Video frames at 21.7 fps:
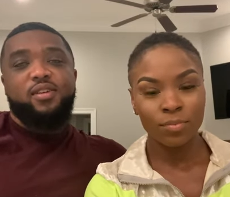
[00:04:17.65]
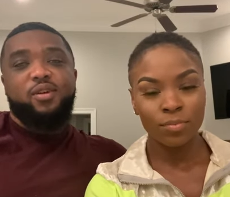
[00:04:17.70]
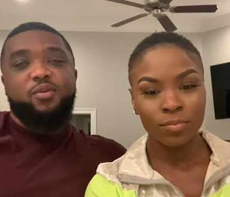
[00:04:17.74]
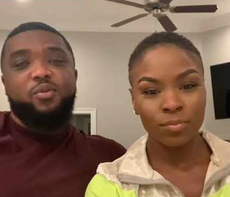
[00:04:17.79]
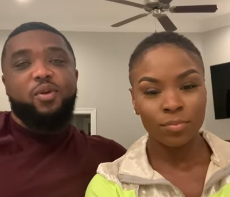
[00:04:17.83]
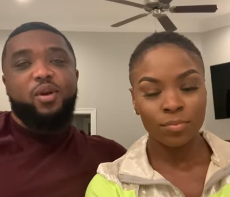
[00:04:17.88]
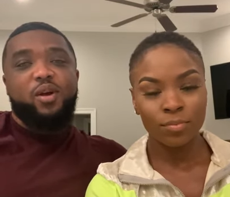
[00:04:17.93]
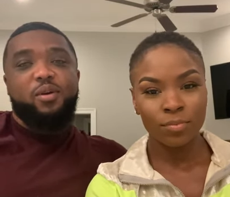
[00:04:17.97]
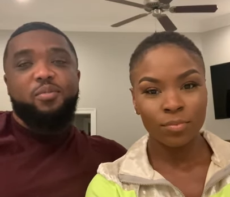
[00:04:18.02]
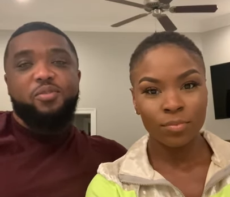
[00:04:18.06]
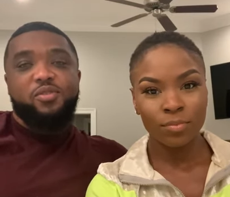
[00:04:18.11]
Speaker 1: and
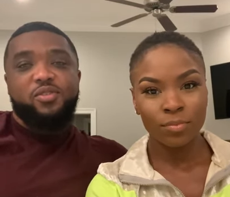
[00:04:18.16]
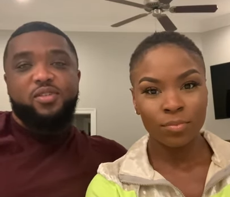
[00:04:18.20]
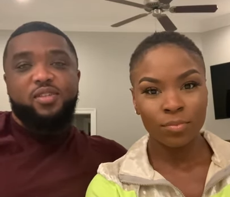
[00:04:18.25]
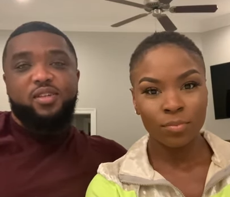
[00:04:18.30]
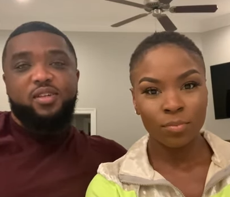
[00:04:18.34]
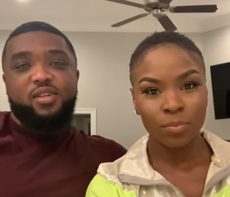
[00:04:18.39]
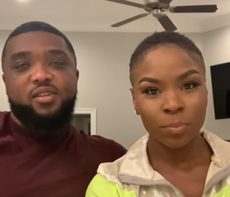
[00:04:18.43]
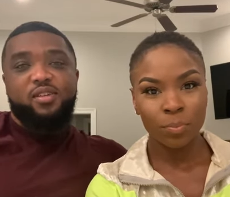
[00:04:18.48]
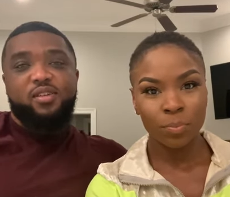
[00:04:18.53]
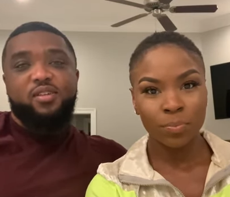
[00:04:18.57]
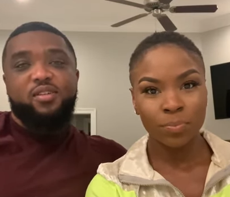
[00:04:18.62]
we're almost
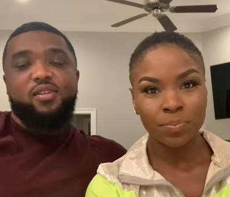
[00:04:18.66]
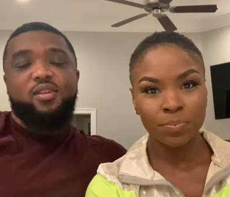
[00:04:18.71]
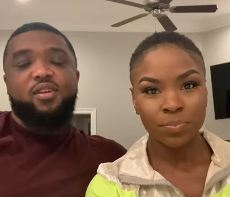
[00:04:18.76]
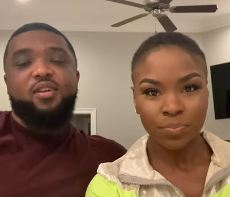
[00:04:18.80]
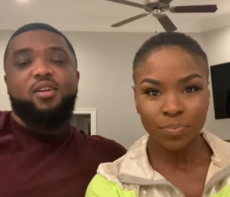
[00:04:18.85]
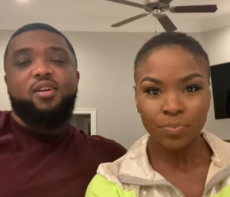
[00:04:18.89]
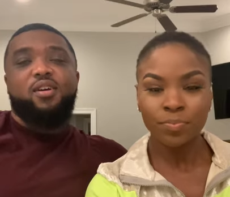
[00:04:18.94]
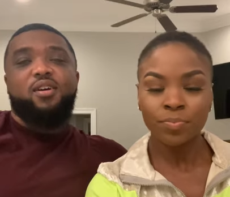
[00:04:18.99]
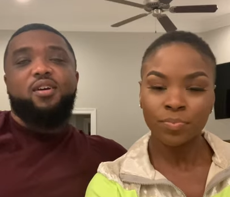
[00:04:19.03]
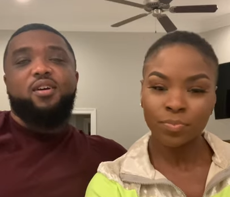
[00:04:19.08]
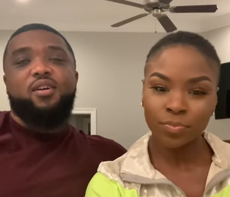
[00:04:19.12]
done.
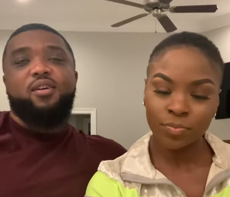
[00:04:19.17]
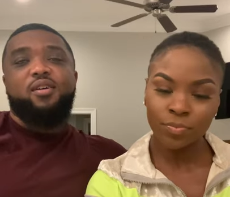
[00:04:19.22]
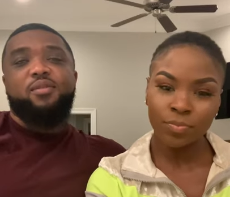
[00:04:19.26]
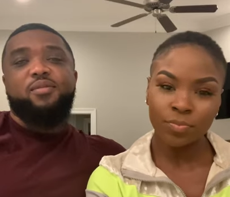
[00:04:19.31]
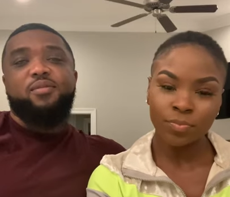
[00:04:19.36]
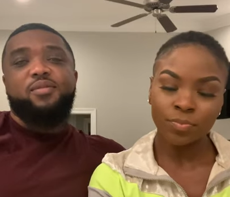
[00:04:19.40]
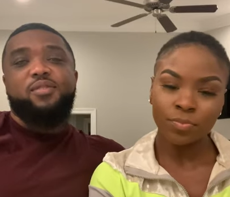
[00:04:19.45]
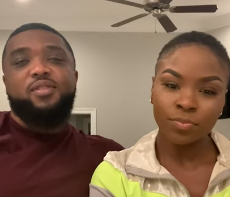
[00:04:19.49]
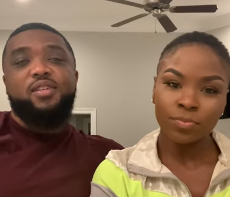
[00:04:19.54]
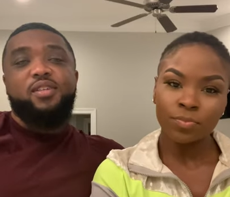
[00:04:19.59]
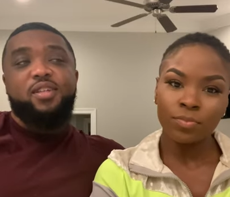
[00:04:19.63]

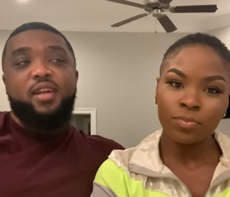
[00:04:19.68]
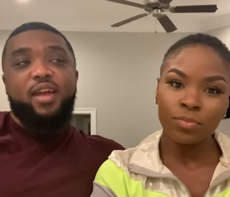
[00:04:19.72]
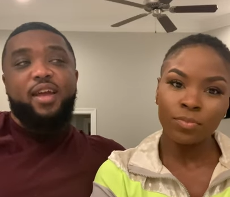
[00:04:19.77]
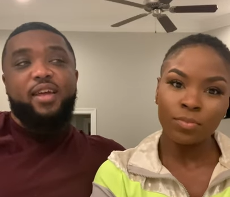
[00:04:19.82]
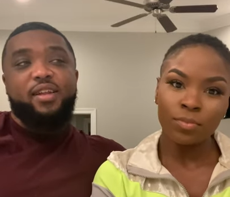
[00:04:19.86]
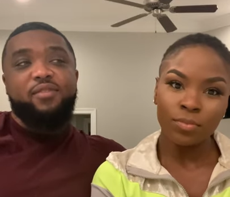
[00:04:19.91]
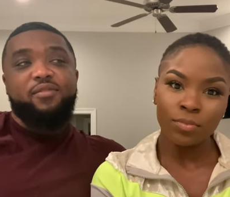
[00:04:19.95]
Um, she had a